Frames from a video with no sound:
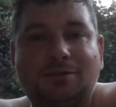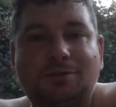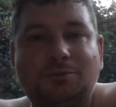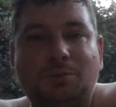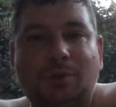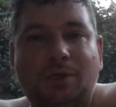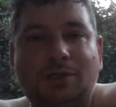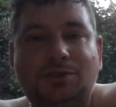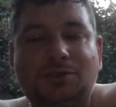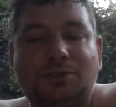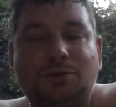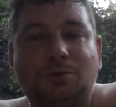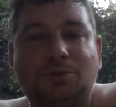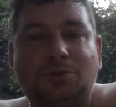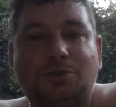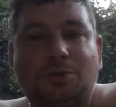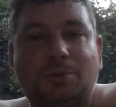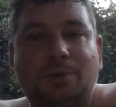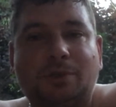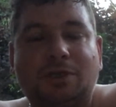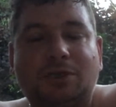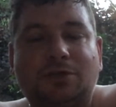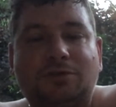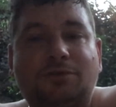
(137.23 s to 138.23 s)
when she was
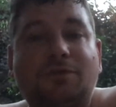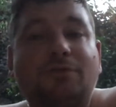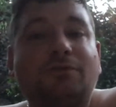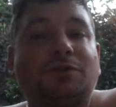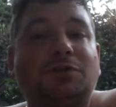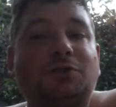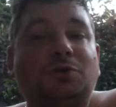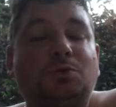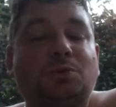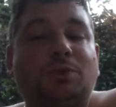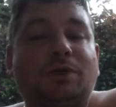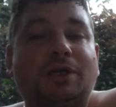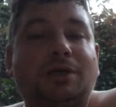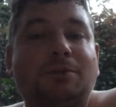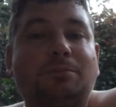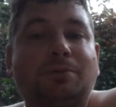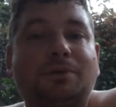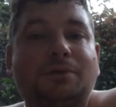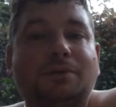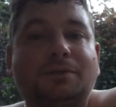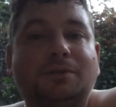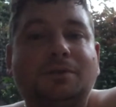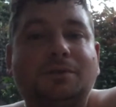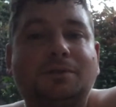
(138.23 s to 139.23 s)
going for the UKIP
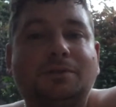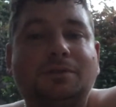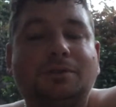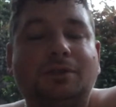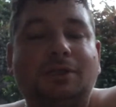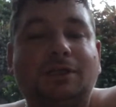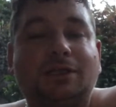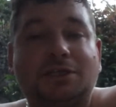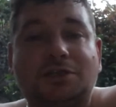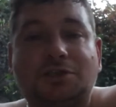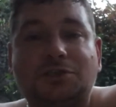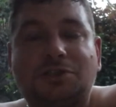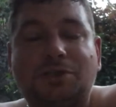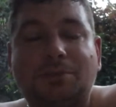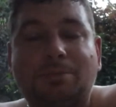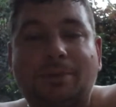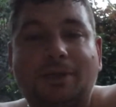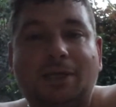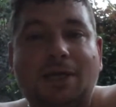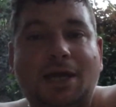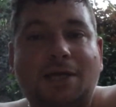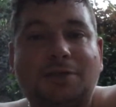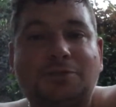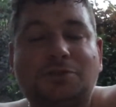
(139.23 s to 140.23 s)
leadership
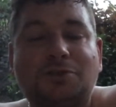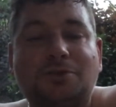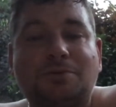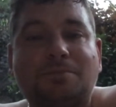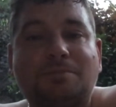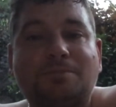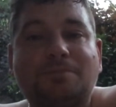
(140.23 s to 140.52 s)
election.